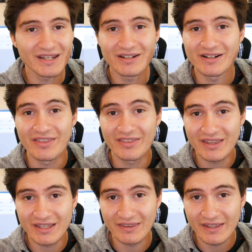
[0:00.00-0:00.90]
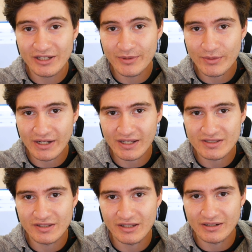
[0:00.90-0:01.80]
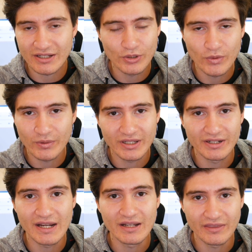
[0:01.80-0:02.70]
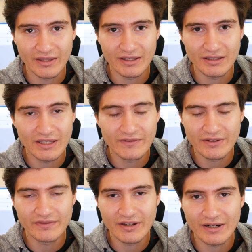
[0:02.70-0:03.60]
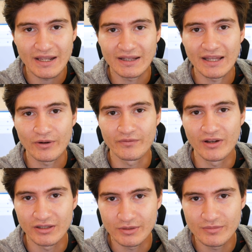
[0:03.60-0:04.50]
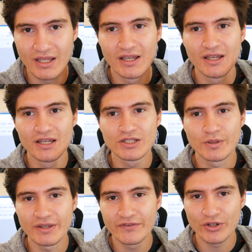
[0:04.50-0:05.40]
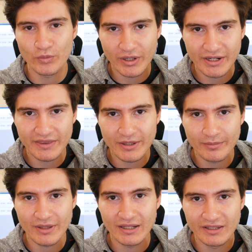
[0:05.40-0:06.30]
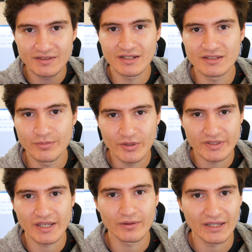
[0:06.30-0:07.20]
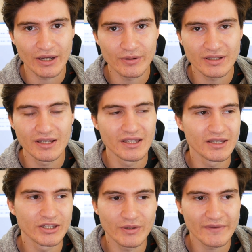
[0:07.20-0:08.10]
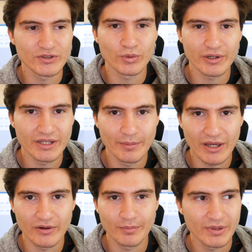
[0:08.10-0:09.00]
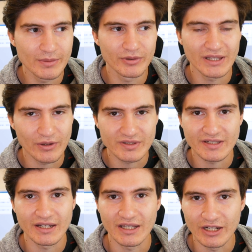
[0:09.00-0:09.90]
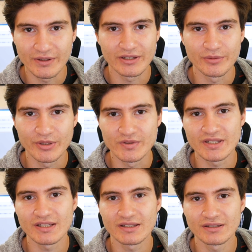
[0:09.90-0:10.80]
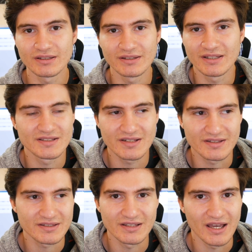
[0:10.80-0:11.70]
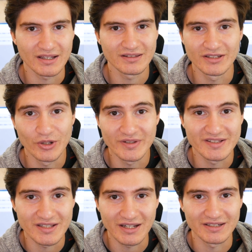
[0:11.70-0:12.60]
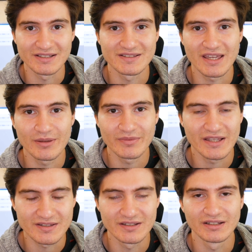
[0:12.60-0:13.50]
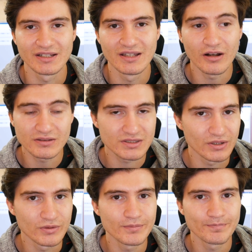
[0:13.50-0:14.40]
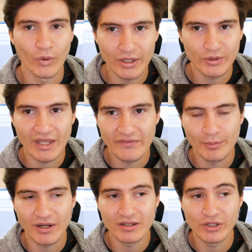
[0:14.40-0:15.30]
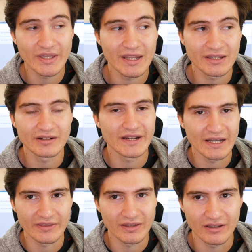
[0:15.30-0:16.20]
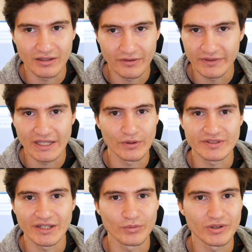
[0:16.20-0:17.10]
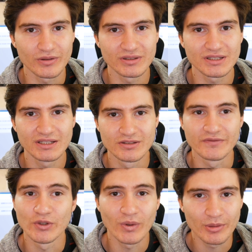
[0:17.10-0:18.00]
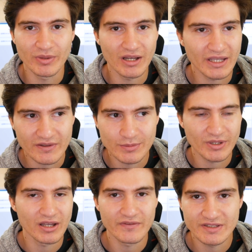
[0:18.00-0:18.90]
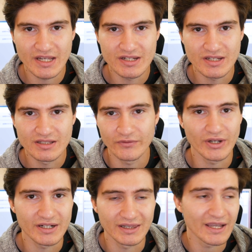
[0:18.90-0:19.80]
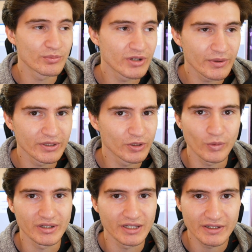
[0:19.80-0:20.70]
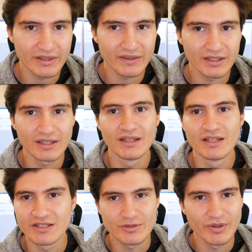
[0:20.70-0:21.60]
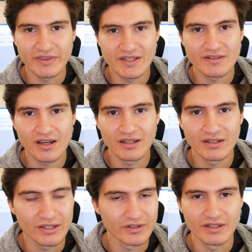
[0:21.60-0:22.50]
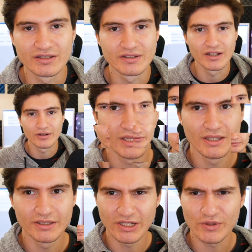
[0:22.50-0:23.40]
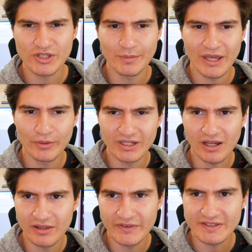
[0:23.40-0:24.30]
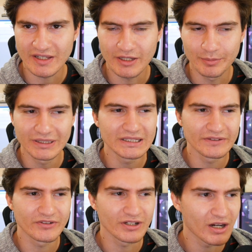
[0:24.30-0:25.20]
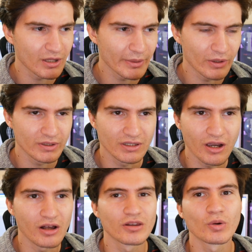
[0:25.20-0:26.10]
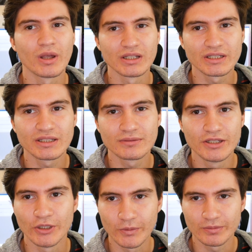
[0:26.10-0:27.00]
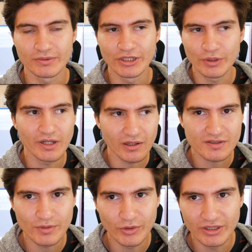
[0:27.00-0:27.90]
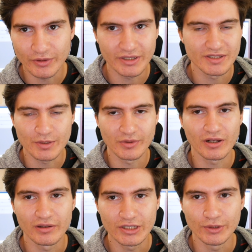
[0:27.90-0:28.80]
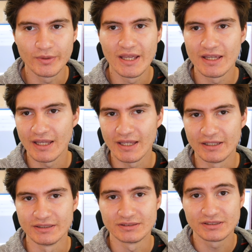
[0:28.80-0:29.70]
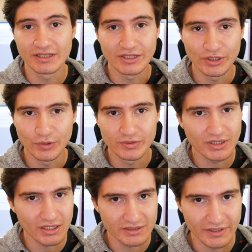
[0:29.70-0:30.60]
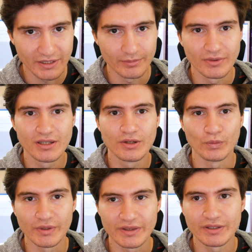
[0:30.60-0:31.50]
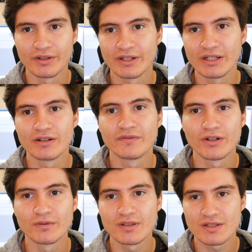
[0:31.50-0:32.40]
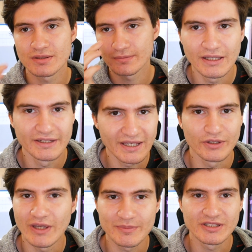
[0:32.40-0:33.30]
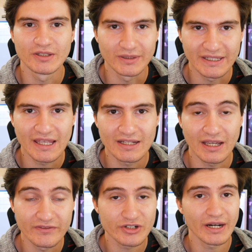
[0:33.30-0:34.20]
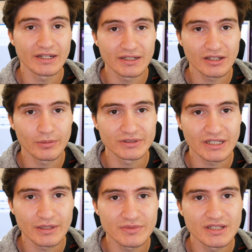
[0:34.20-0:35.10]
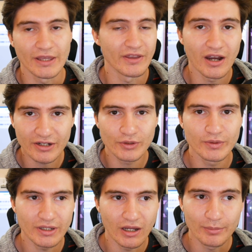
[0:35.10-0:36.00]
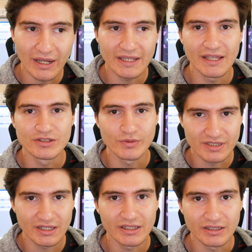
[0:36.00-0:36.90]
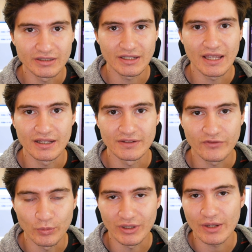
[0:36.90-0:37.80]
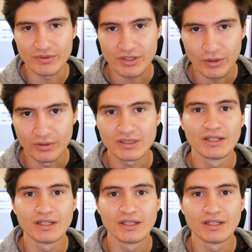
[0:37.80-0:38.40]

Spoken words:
hear a thing. They could be right next to your ear and you won't hear anything, even if they're at loud volume. So if you're wearing them and listening to music out loud, you don't have to worry about people outside hearing your music. It's just not, the noise is not going to escape. That's good. Also, while you have them on, you can't hear anything of the outside world. So if you want to block out some conversation, if you're at a library and you don't want to hear anything, just put these on and you're good to go. You know, somehow in all of this, I completely forgot about call quality. You know, could you call someone or could someone call you and could you talk to them with your earphones? And yeah, you absolutely can. I've tried it a couple times, and the audio on my end was clear, and from what I was told,